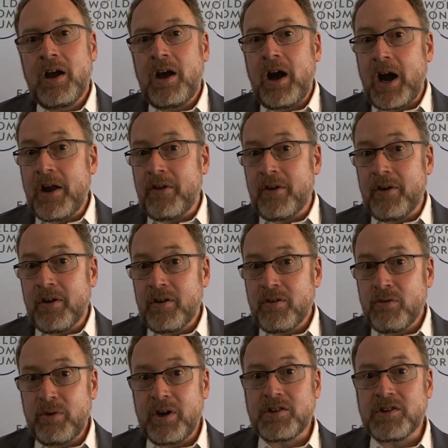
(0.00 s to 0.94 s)
either
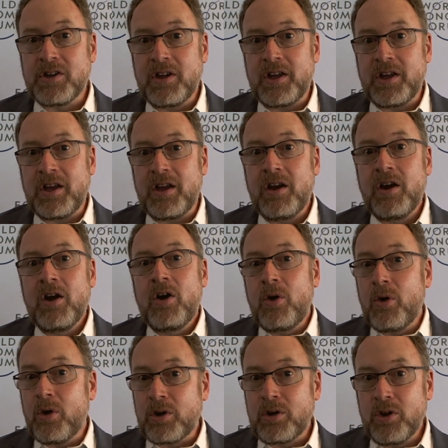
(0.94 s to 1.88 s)
regionally
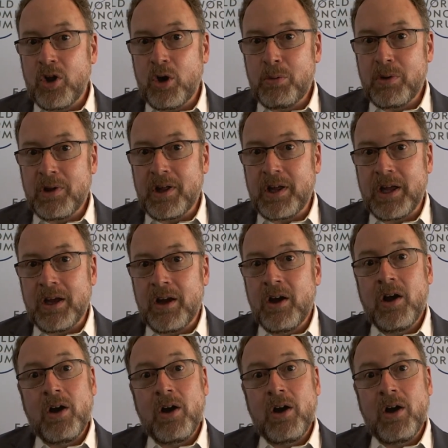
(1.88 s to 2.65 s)
or globally